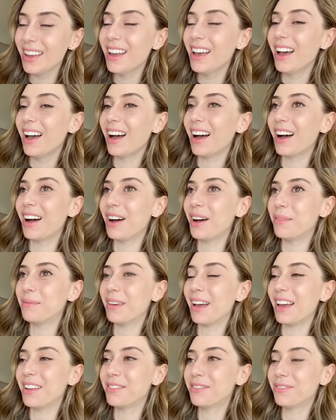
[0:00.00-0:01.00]
Um,
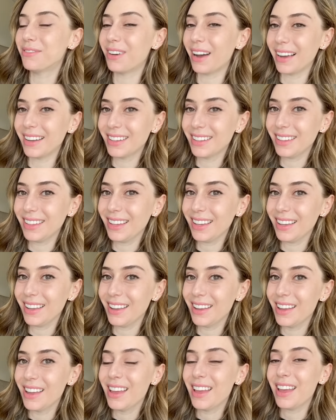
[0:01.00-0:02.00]
and finally,
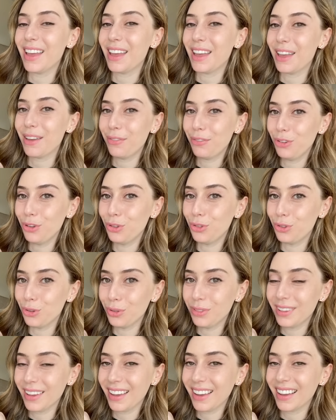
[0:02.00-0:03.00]
if you do
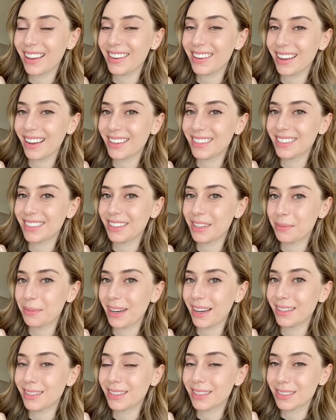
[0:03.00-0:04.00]
take a
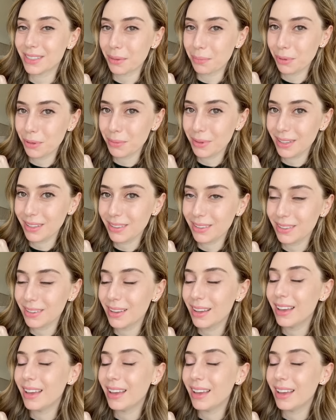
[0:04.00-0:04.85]
niacinamide supplement,